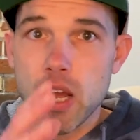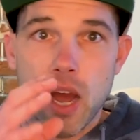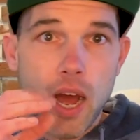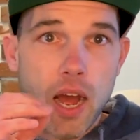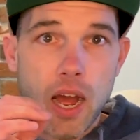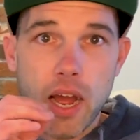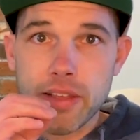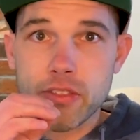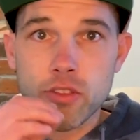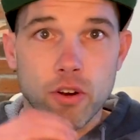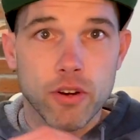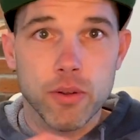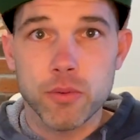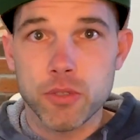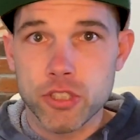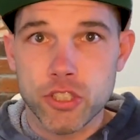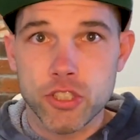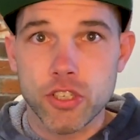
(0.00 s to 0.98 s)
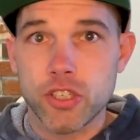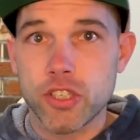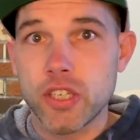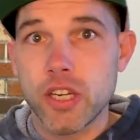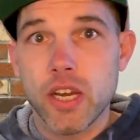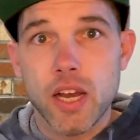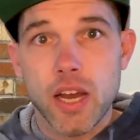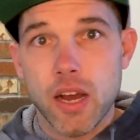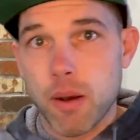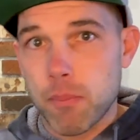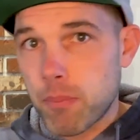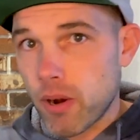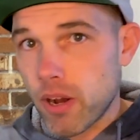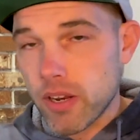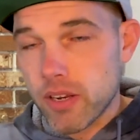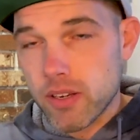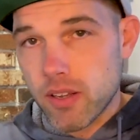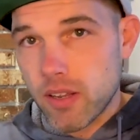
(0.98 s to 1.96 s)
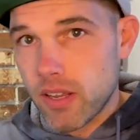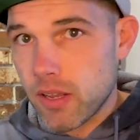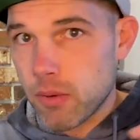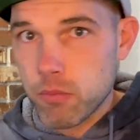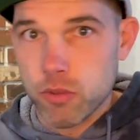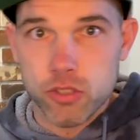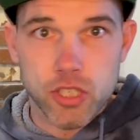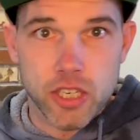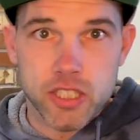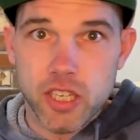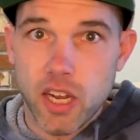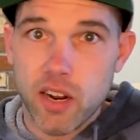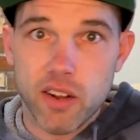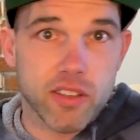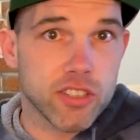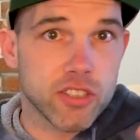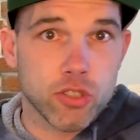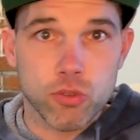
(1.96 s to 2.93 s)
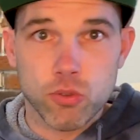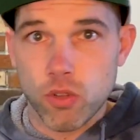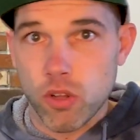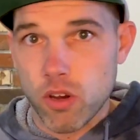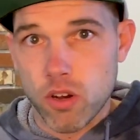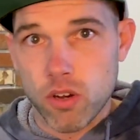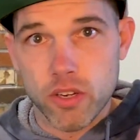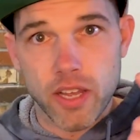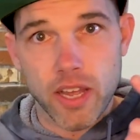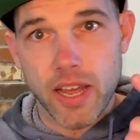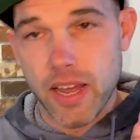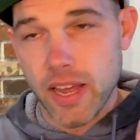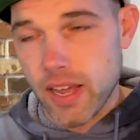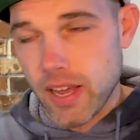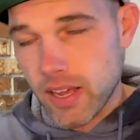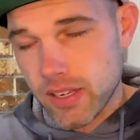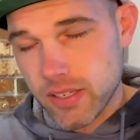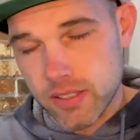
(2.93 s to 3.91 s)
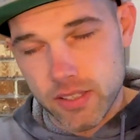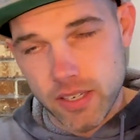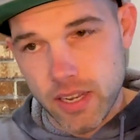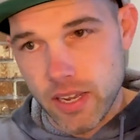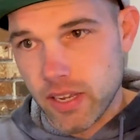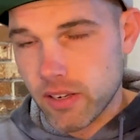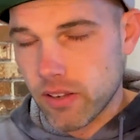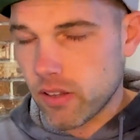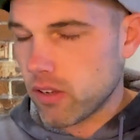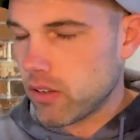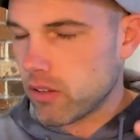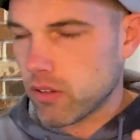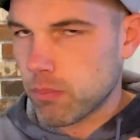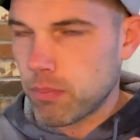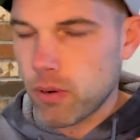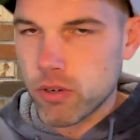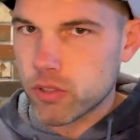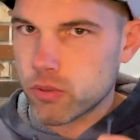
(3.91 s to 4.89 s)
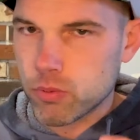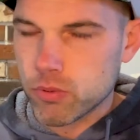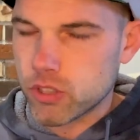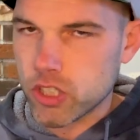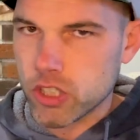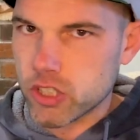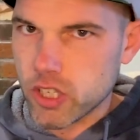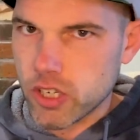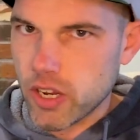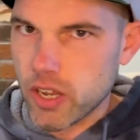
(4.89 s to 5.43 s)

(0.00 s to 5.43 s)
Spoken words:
I thought it was good, but it was entirely too long and the post was just a